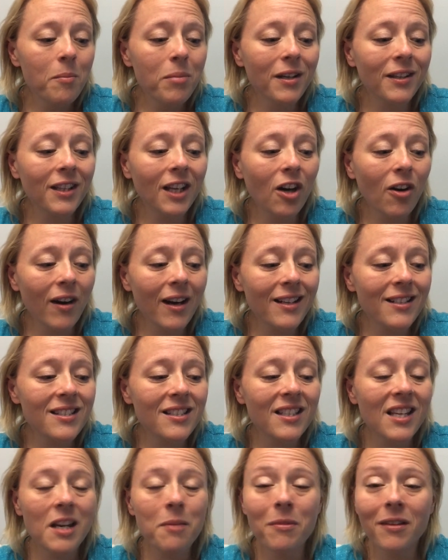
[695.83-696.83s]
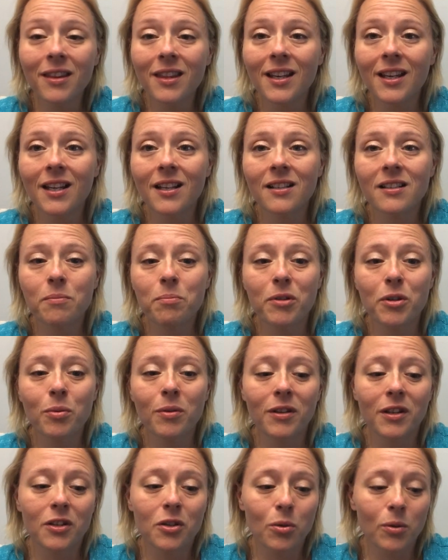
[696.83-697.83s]
But in the grand scheme of things,
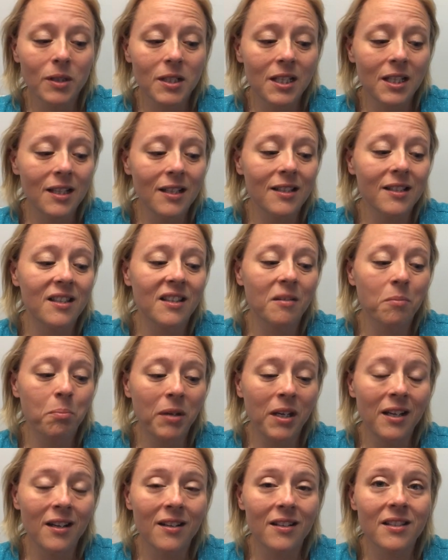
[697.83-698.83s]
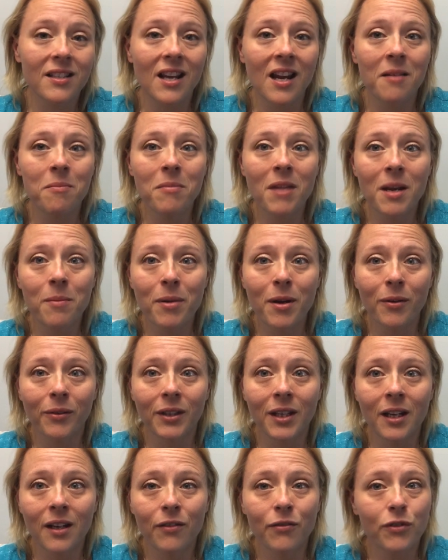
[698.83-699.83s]
between the tortillas and the pitas, I maybe
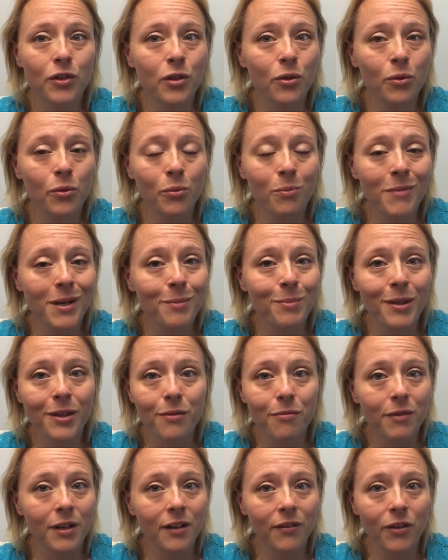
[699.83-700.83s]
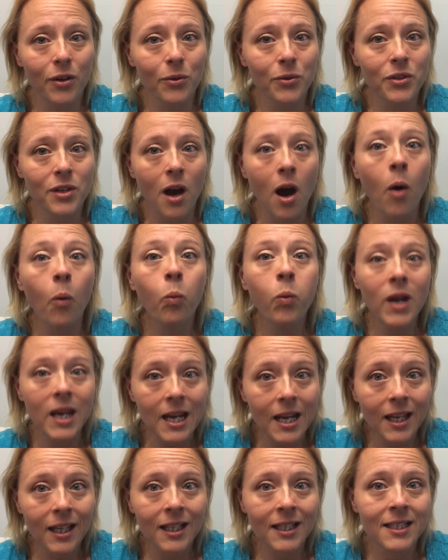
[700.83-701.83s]
only have 2, maybe 3 of those a
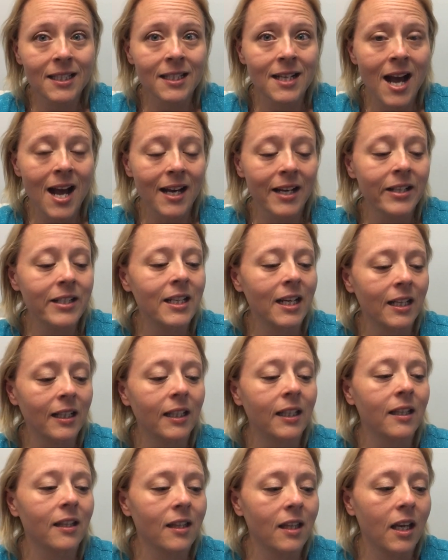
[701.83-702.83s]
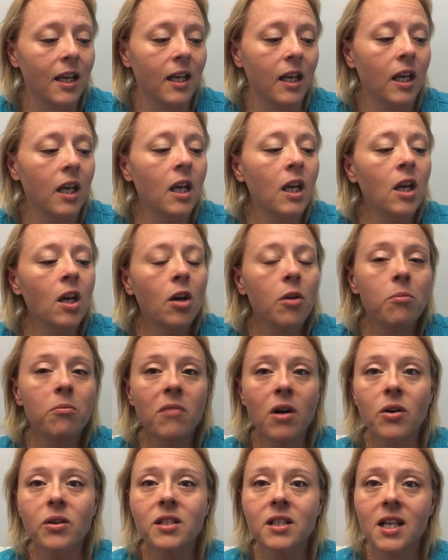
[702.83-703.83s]
week. It's not a daily thing.
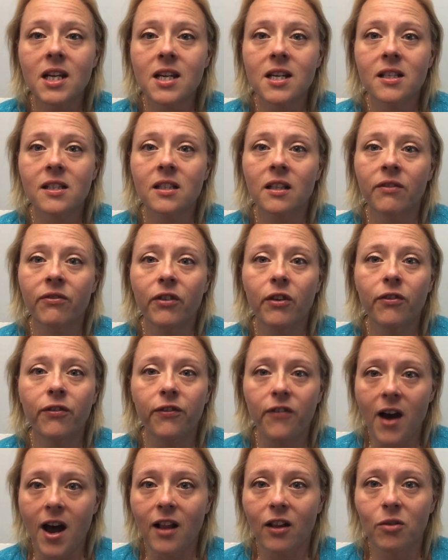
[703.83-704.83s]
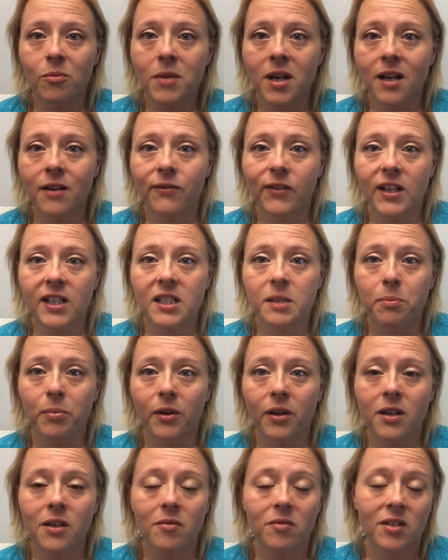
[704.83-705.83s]
Most days, if you follow me on
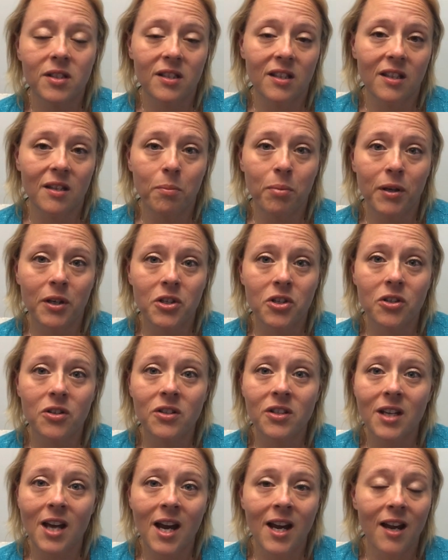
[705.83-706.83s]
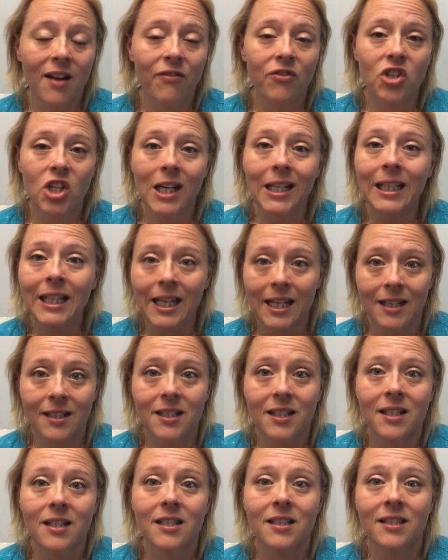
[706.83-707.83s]
Facebook, you see the pictures, I have
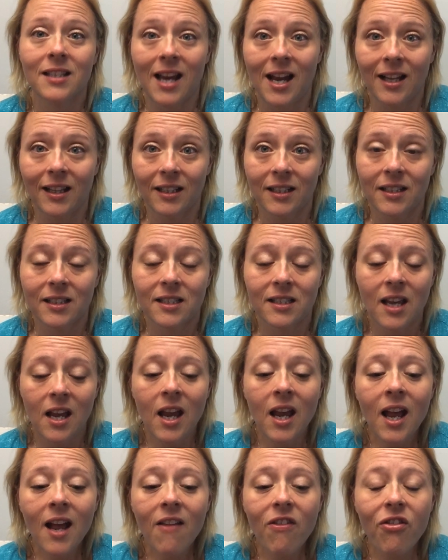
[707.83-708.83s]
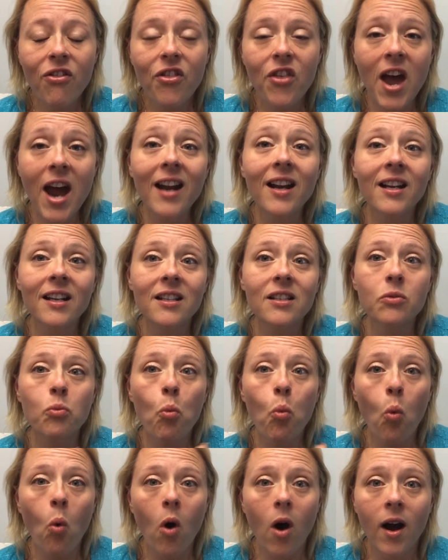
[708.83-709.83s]
gigantic salads. That is
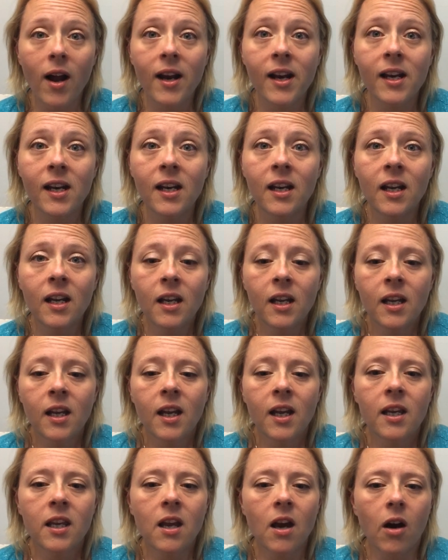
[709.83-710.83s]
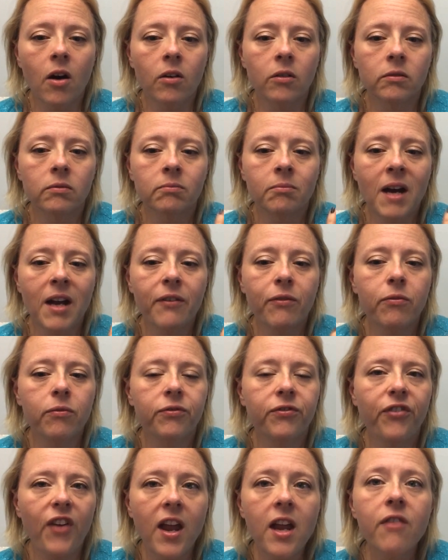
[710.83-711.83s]
one, you know, my
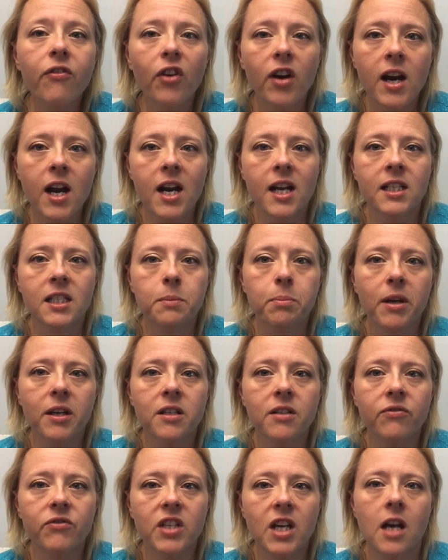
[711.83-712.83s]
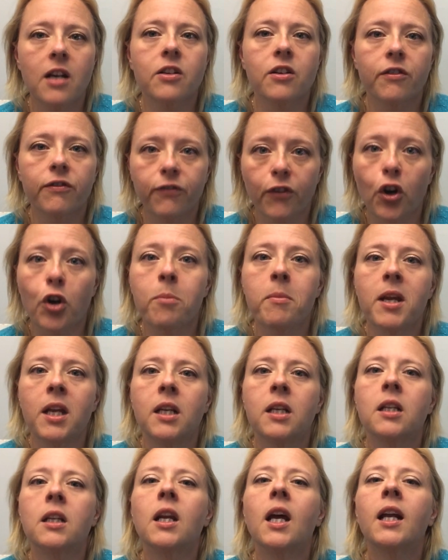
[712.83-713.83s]
favorite aspect of Dr.
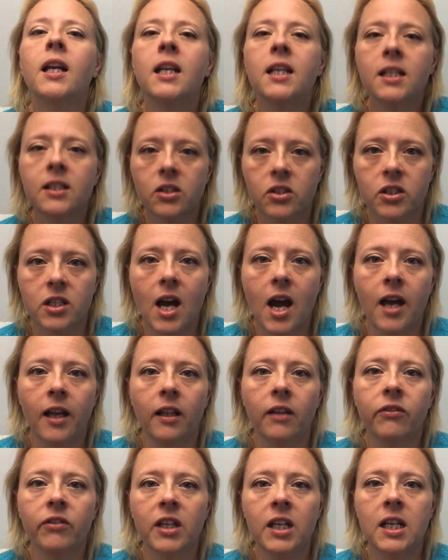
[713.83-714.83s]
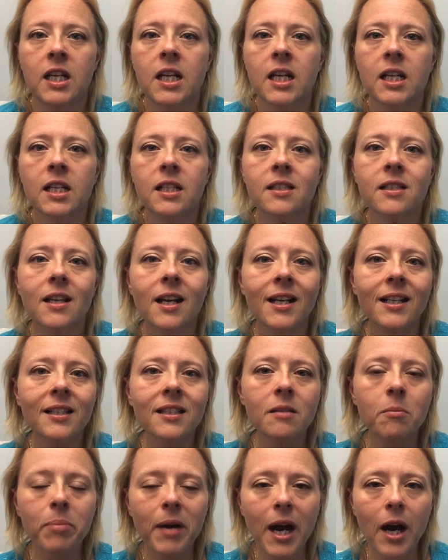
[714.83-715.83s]
Furman and his style of eating is that it's
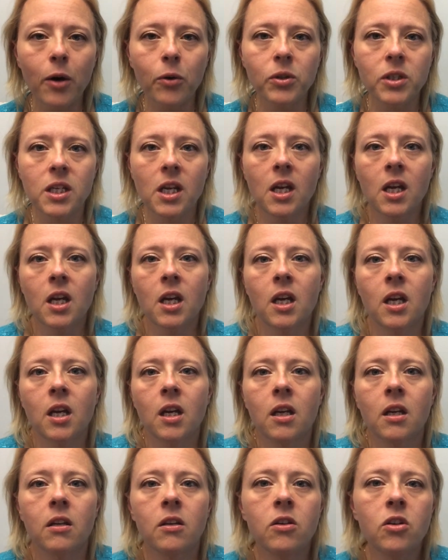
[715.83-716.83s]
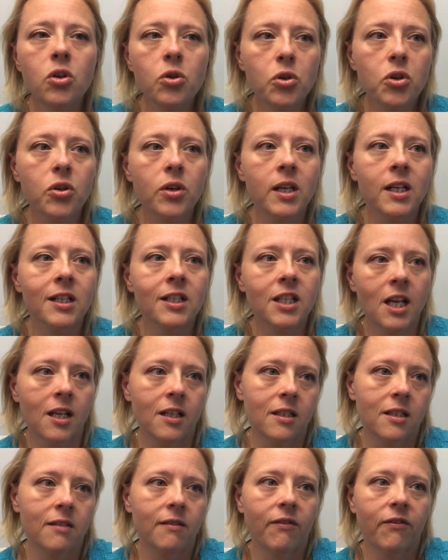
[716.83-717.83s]
about
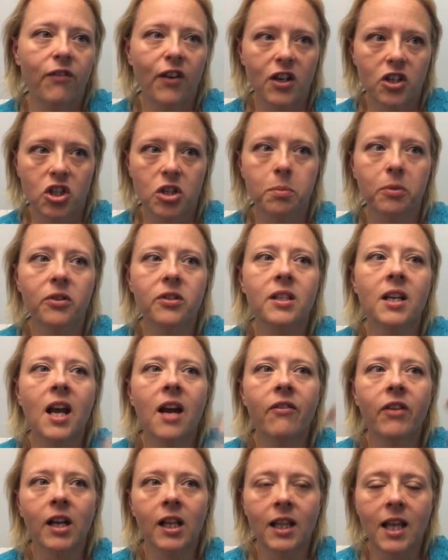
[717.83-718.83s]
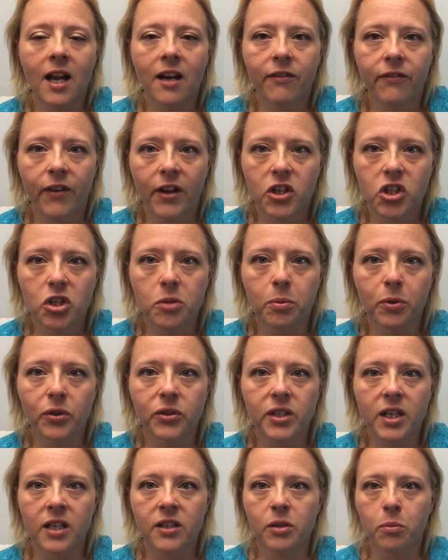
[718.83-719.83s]
nutrient-dense vegetables and having a lot of
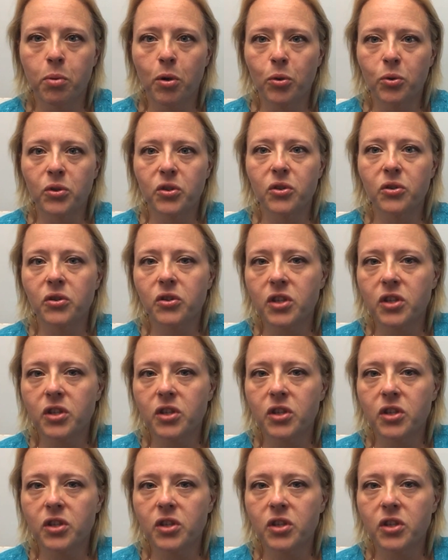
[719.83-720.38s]
vegetables as opposed to